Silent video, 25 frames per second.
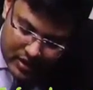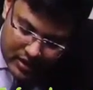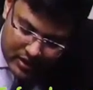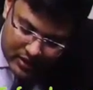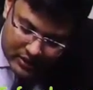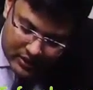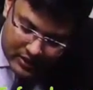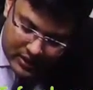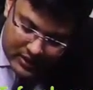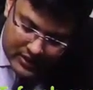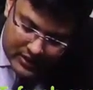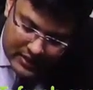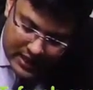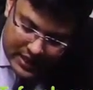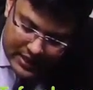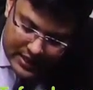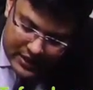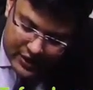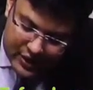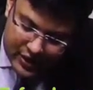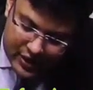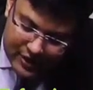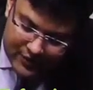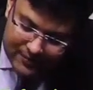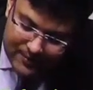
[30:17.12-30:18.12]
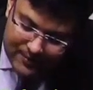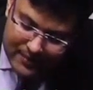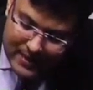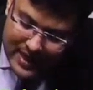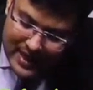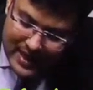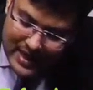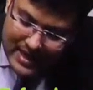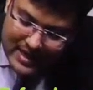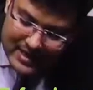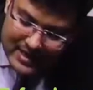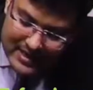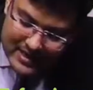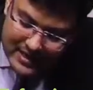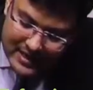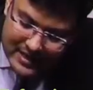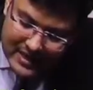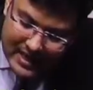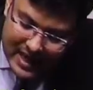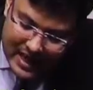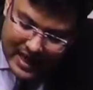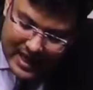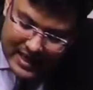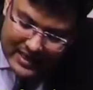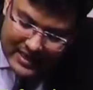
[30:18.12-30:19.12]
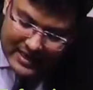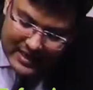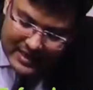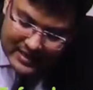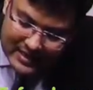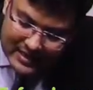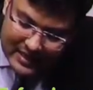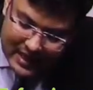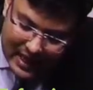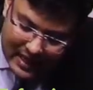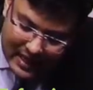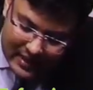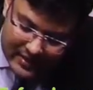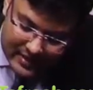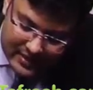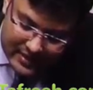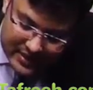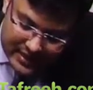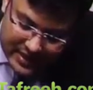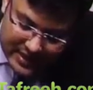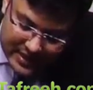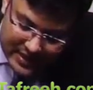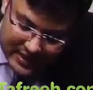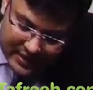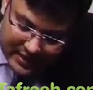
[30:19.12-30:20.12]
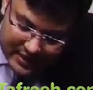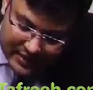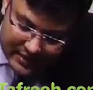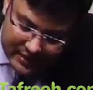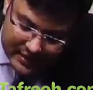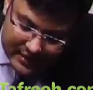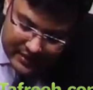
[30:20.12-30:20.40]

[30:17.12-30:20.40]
the signs of paralytic ileus are seen.